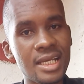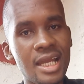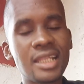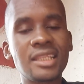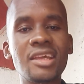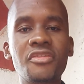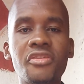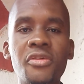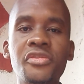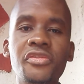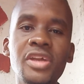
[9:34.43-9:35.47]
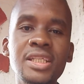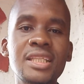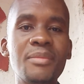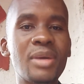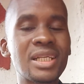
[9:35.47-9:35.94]
and they forfeit
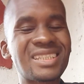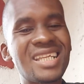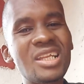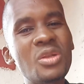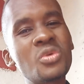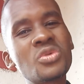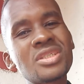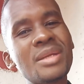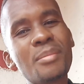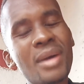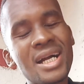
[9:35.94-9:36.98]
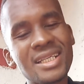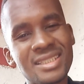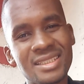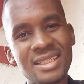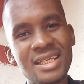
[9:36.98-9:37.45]
the marks, they lose the
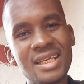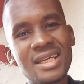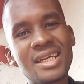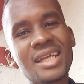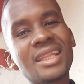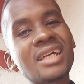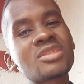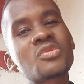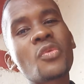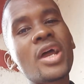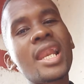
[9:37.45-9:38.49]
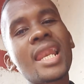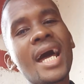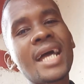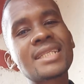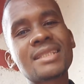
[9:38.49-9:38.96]
marks, and that's where
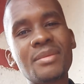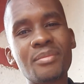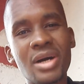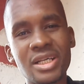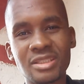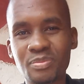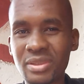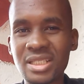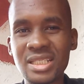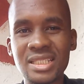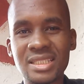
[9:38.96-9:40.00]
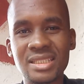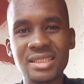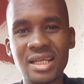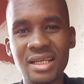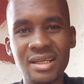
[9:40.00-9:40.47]
lies the marks.
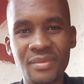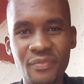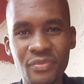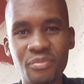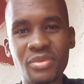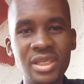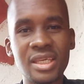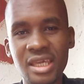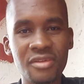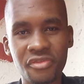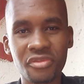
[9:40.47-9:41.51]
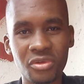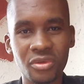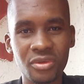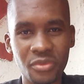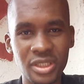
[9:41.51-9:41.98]
Please be careful
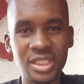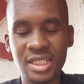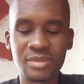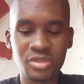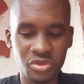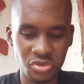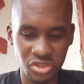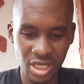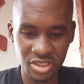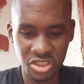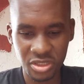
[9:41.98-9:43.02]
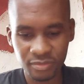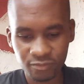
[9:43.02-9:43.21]
when it comes to such.